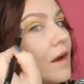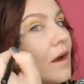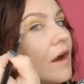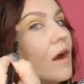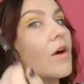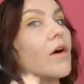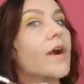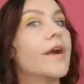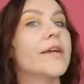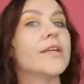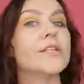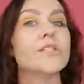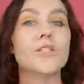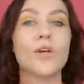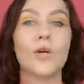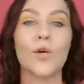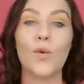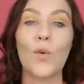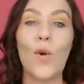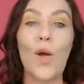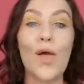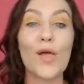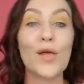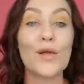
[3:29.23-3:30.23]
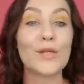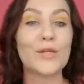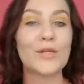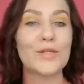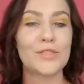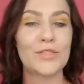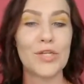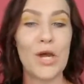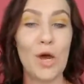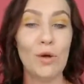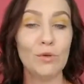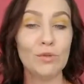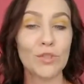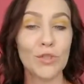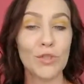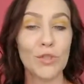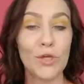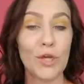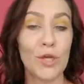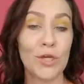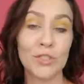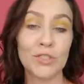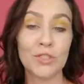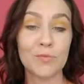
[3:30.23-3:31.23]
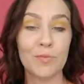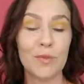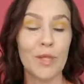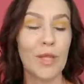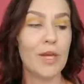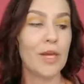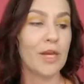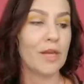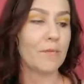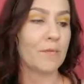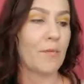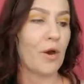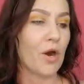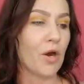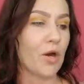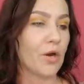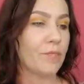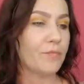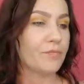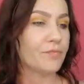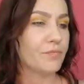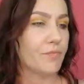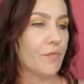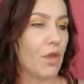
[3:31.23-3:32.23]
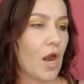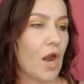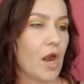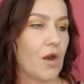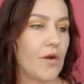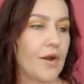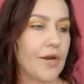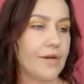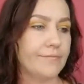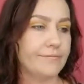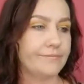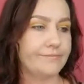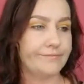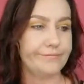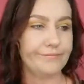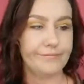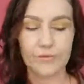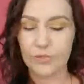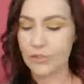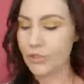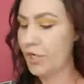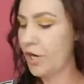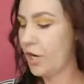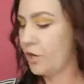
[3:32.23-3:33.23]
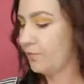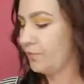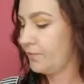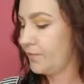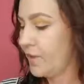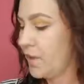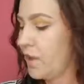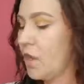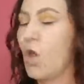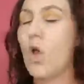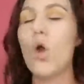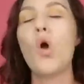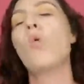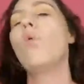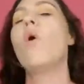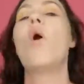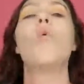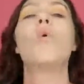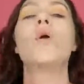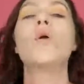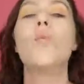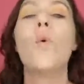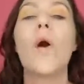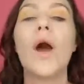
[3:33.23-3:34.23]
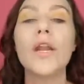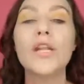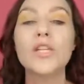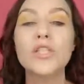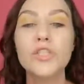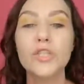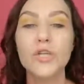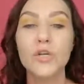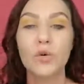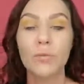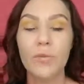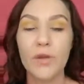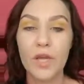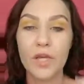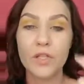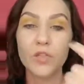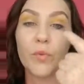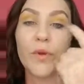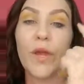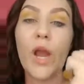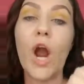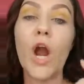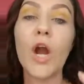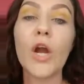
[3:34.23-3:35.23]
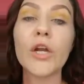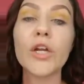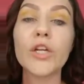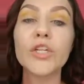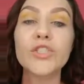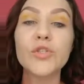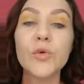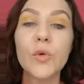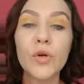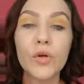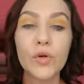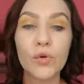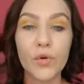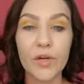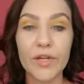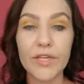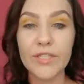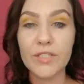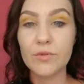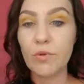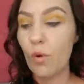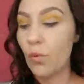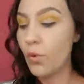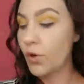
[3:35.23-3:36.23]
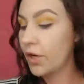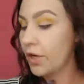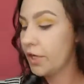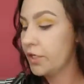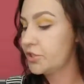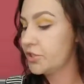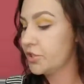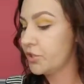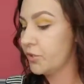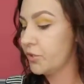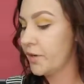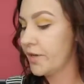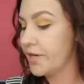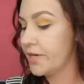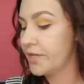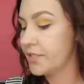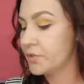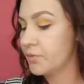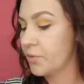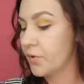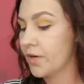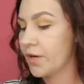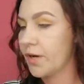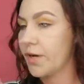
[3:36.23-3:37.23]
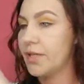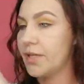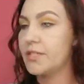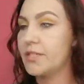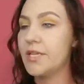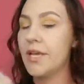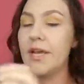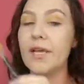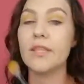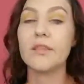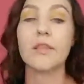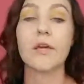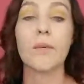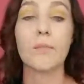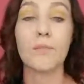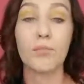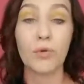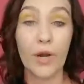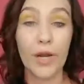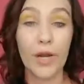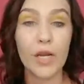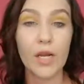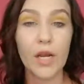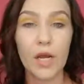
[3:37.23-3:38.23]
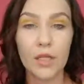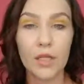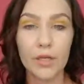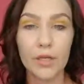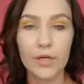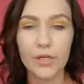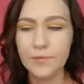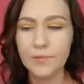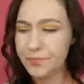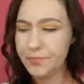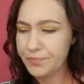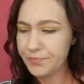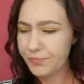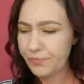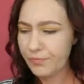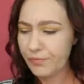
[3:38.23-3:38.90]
All right, so down to the explaining part. All right, so what we want to do, because we are going to do a crease, what we're going to do is we're going to take the bright color,